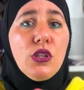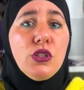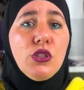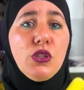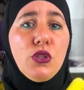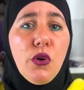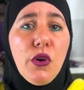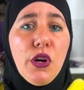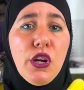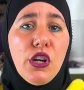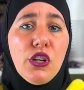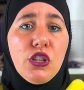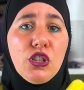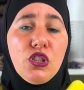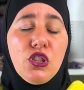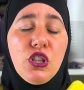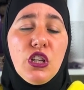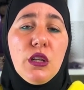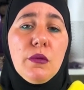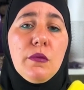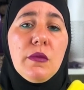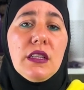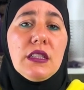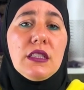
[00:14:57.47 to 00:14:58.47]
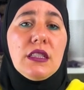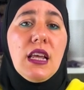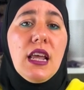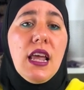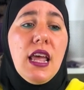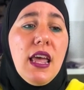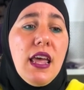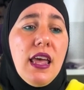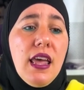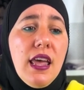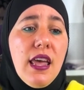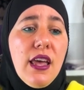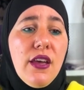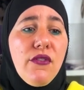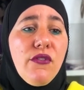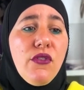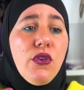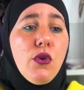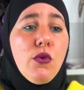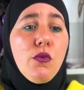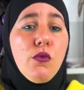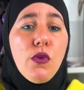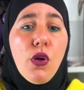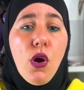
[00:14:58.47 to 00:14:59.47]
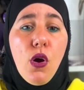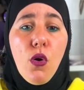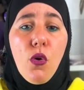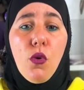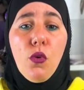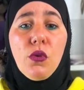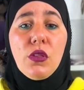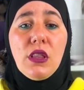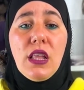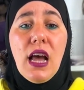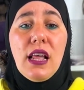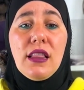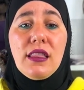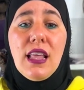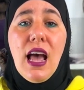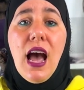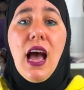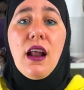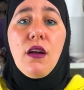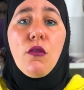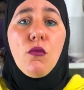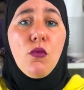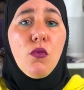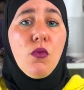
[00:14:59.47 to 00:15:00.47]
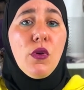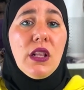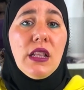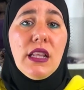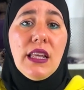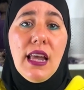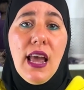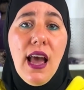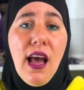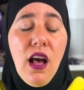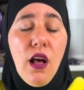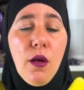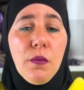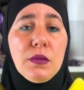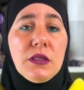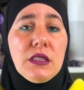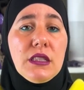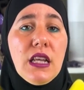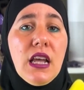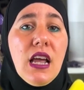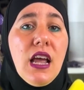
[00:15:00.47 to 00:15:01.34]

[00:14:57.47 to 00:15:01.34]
during your treatments if you know that that really helps.